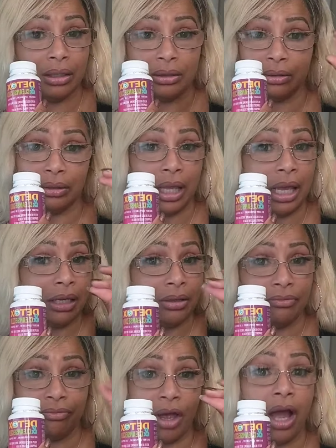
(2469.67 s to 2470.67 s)
like
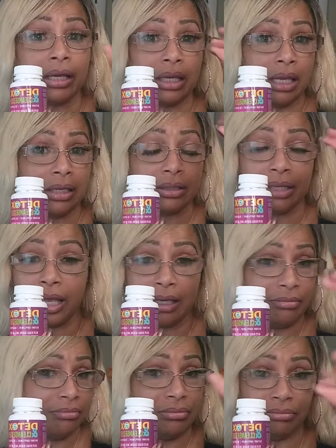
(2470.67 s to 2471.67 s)
hotcakes. Like
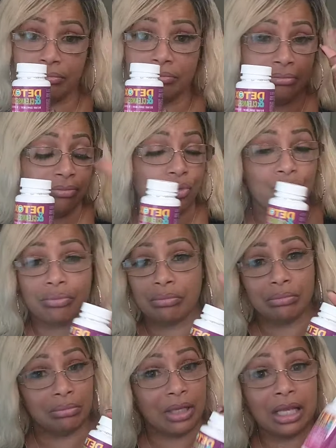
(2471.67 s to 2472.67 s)

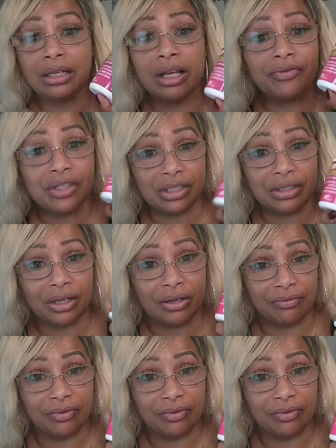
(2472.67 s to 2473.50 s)
they love this stuff